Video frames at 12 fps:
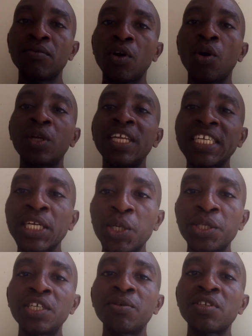or that
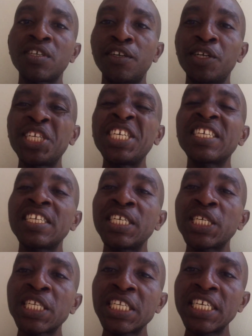country of Sierra Leone is in
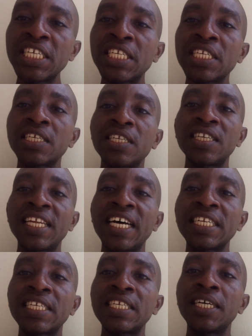a state
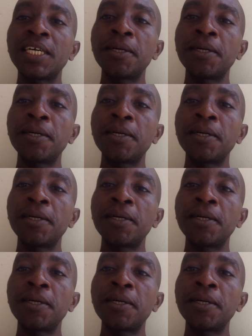that